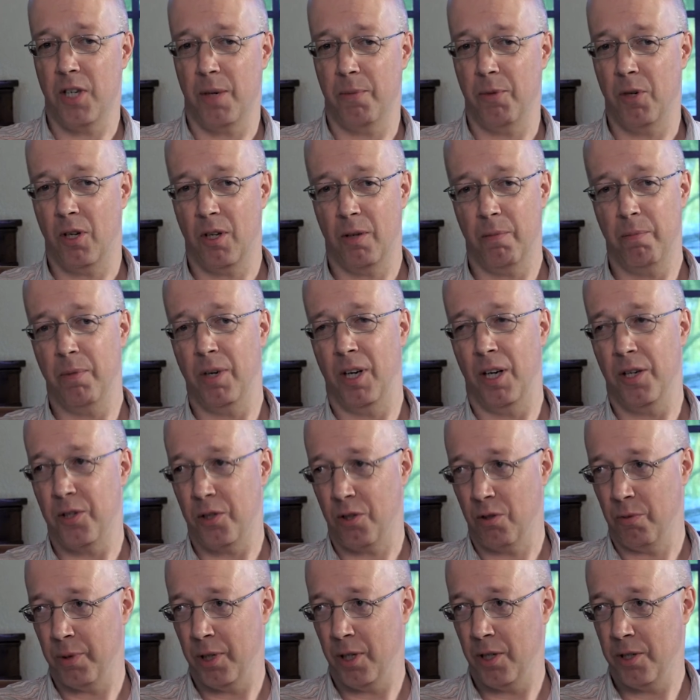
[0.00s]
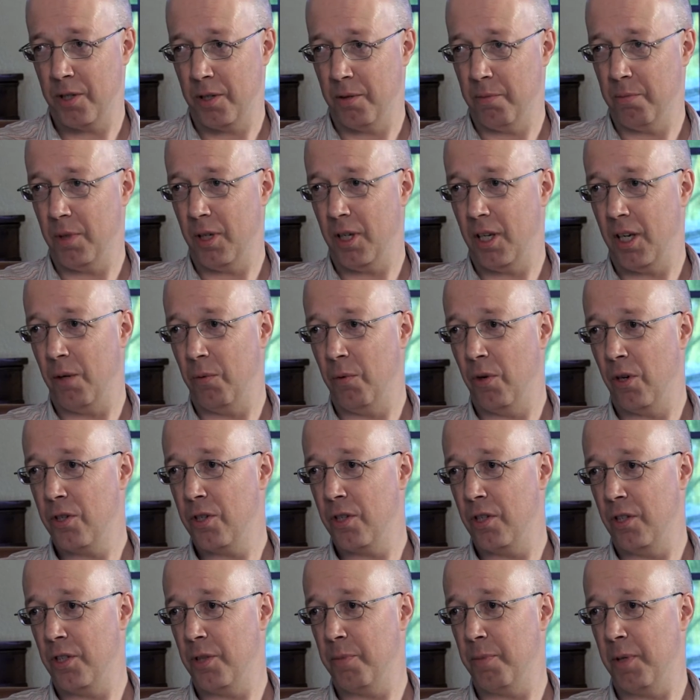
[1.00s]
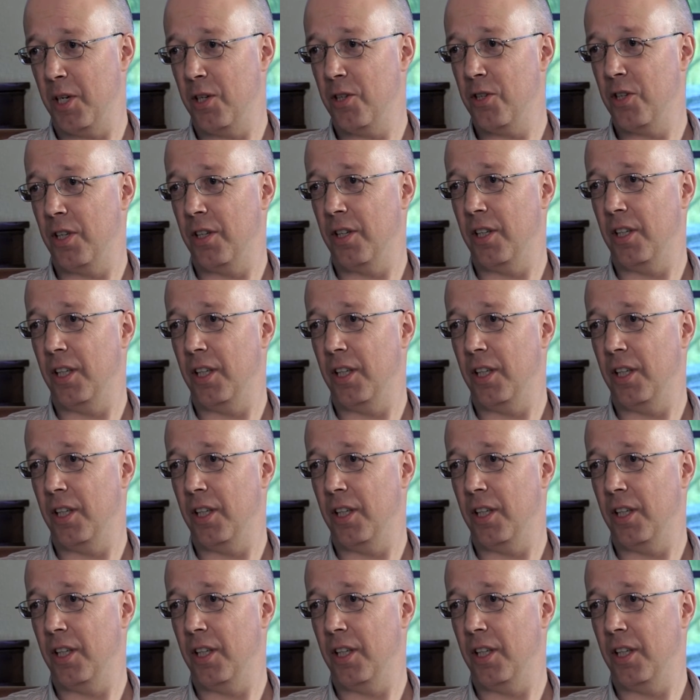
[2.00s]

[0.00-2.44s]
I'm not a political person, but I watched her speech at